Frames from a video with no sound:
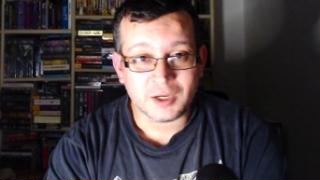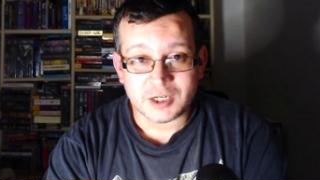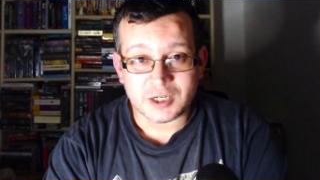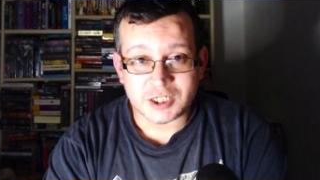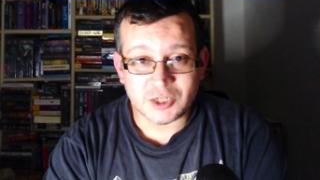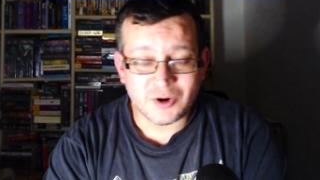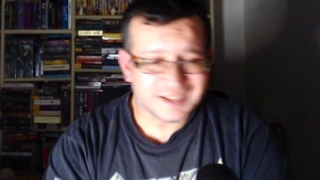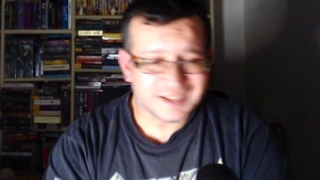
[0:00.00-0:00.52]

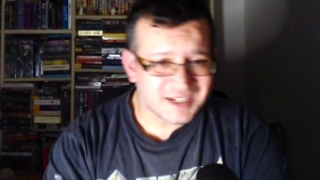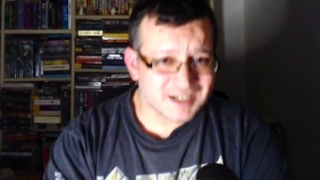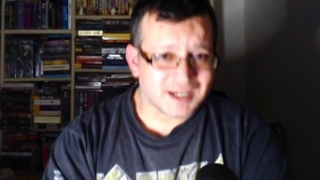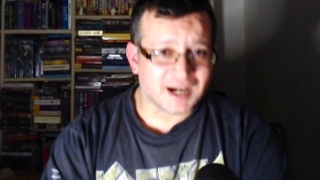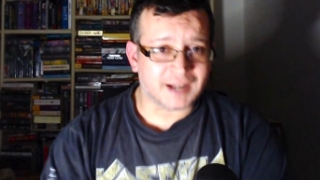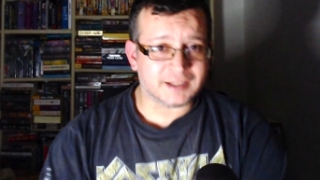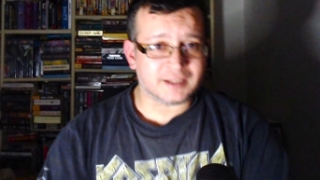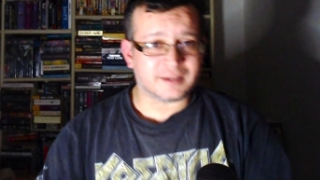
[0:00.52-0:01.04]
So I
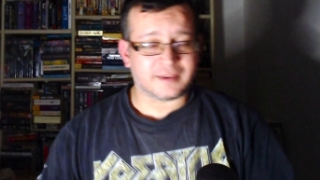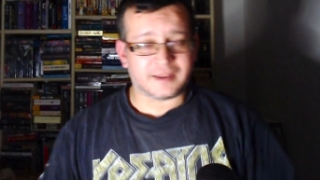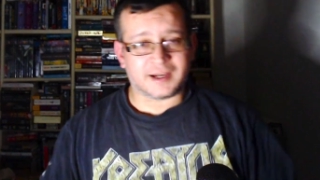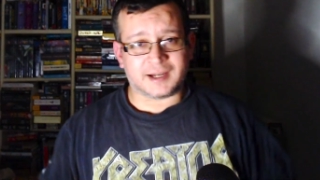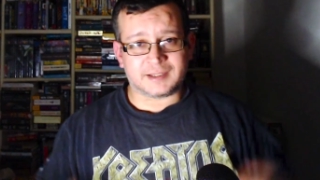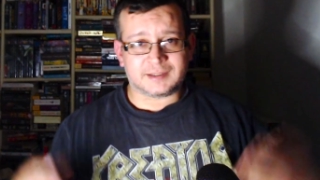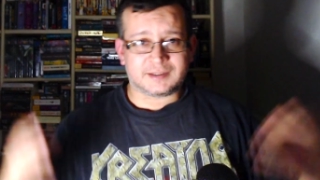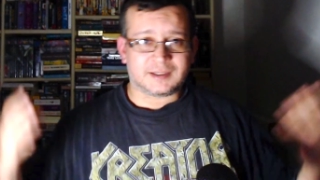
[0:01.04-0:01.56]
decided
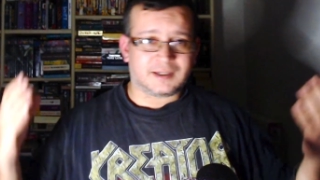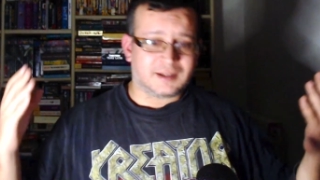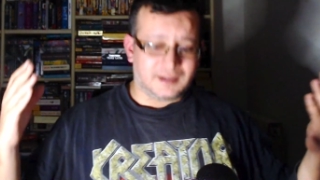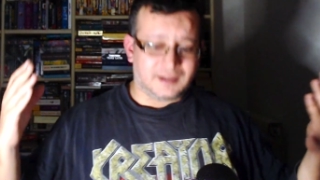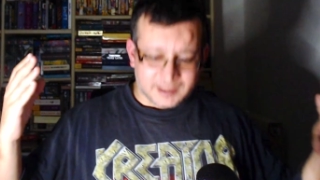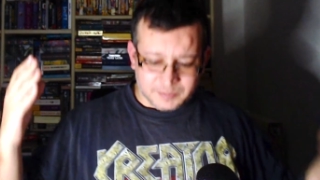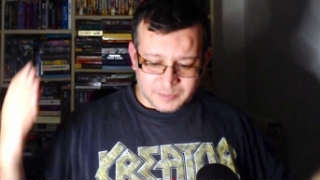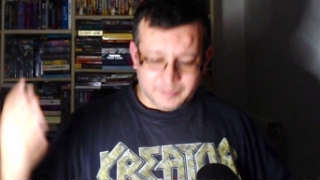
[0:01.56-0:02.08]
that
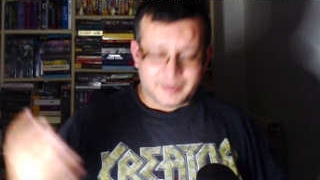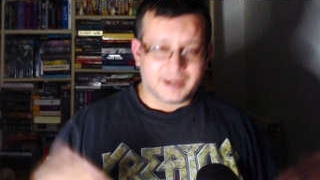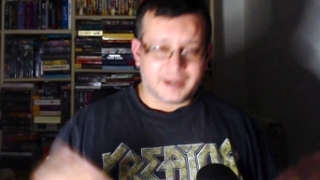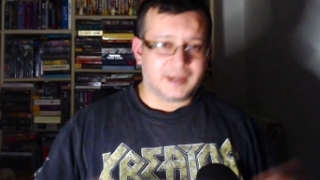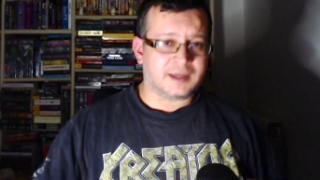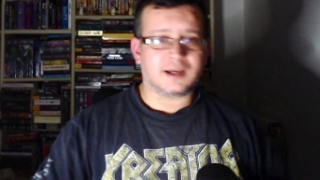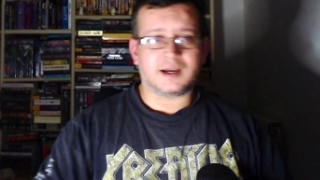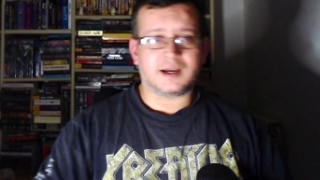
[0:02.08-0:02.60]
let me
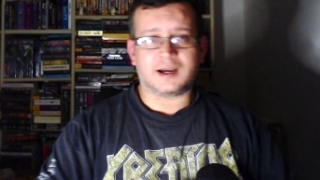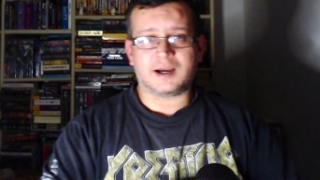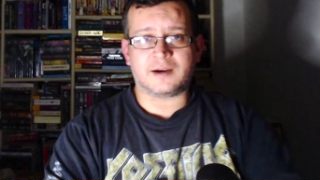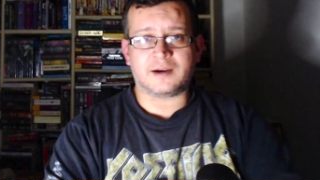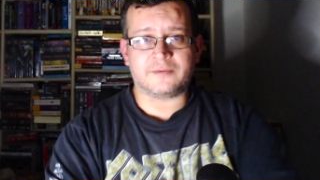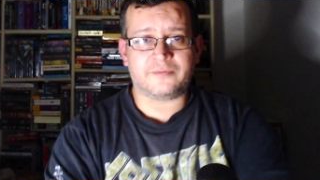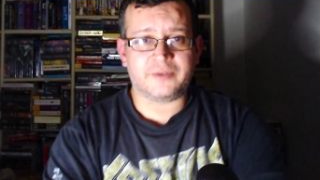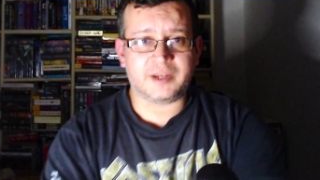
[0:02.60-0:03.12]
make
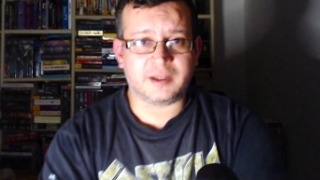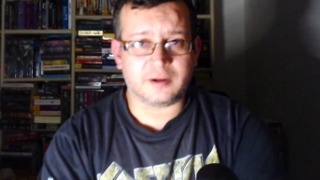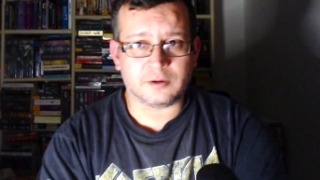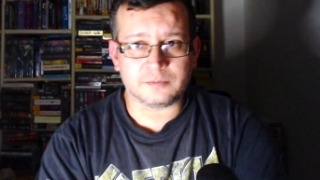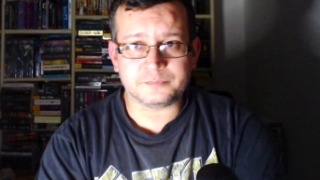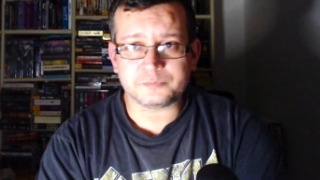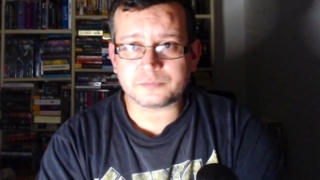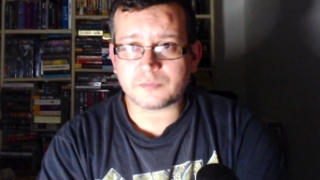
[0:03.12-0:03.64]
a video